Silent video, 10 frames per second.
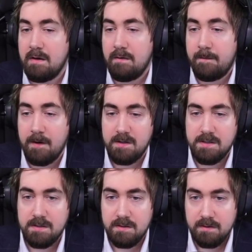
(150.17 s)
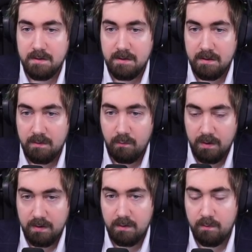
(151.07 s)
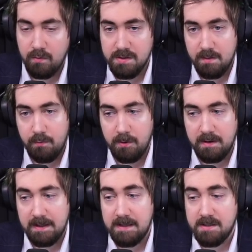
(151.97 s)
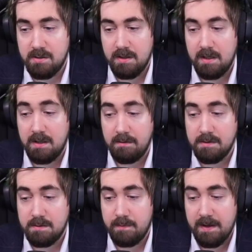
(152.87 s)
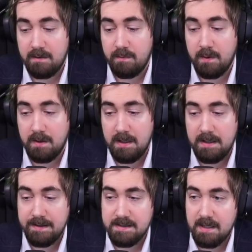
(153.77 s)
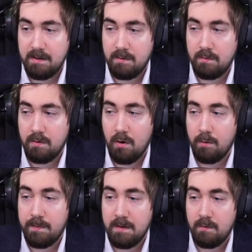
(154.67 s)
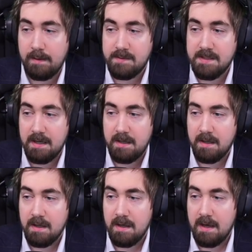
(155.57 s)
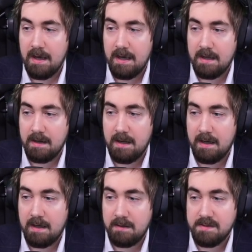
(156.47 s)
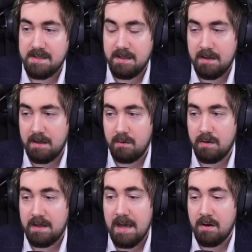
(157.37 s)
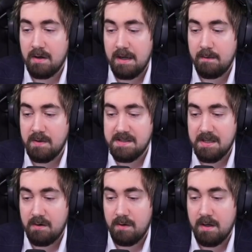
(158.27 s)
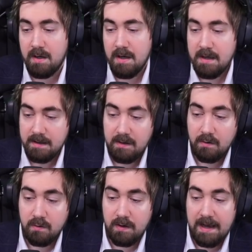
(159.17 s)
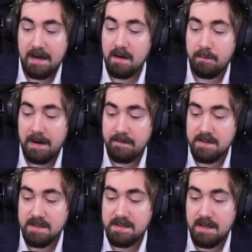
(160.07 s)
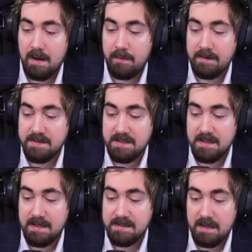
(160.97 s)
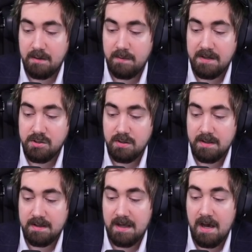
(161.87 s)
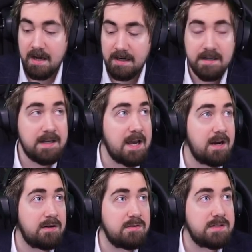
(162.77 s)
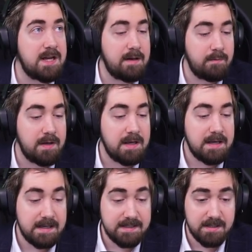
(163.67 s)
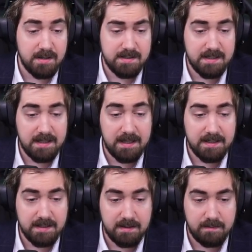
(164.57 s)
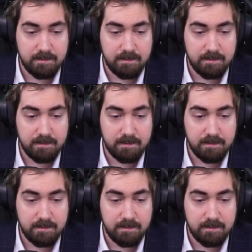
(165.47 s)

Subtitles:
first, one of the most important things to like use path of building is that you open the website and it'll say like your account name, etc. Then you go to edit privacy settings and you make sure that the hide character tab is not selected.